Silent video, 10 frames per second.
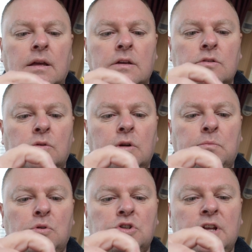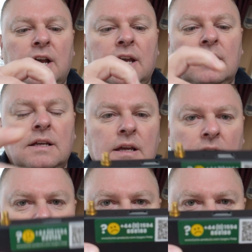So I'm going to push that in,
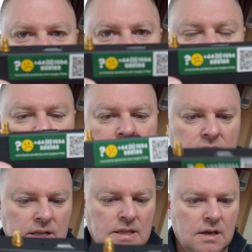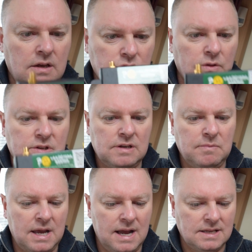and that's located in there. So the SIM
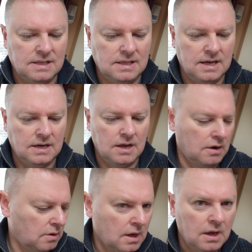card's in there now.